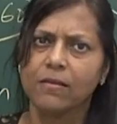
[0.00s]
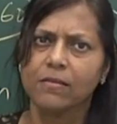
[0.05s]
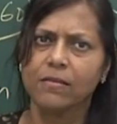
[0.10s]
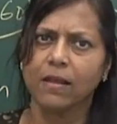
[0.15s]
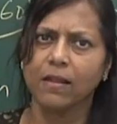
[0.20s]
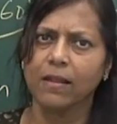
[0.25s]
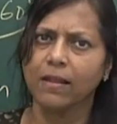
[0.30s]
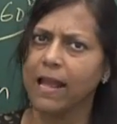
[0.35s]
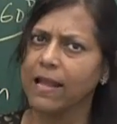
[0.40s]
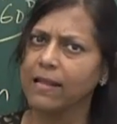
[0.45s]

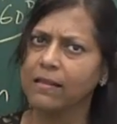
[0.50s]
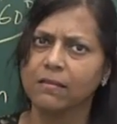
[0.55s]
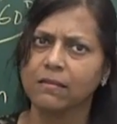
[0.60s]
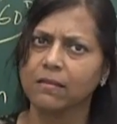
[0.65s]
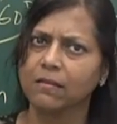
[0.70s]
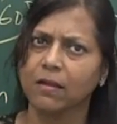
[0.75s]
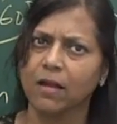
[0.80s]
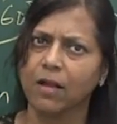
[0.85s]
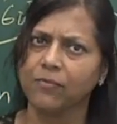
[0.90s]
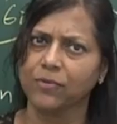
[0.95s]
the length
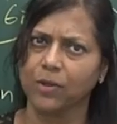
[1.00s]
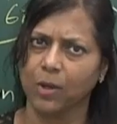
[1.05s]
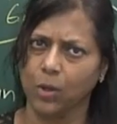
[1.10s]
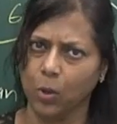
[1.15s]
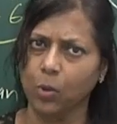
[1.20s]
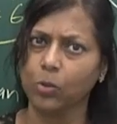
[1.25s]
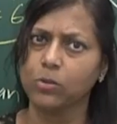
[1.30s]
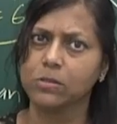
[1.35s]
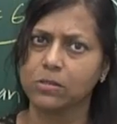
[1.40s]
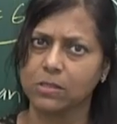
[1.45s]
of the
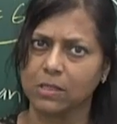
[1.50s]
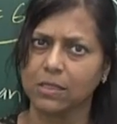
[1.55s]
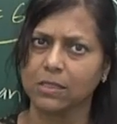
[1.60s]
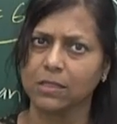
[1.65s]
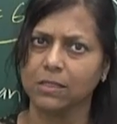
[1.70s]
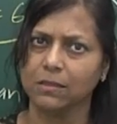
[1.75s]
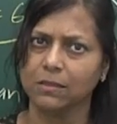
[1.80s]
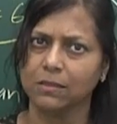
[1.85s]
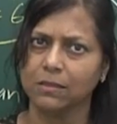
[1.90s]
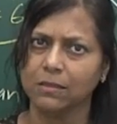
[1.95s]
whole
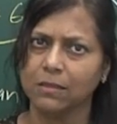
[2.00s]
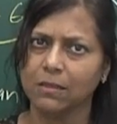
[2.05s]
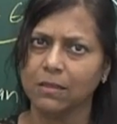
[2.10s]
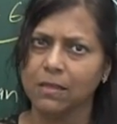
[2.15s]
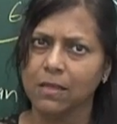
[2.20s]
circle.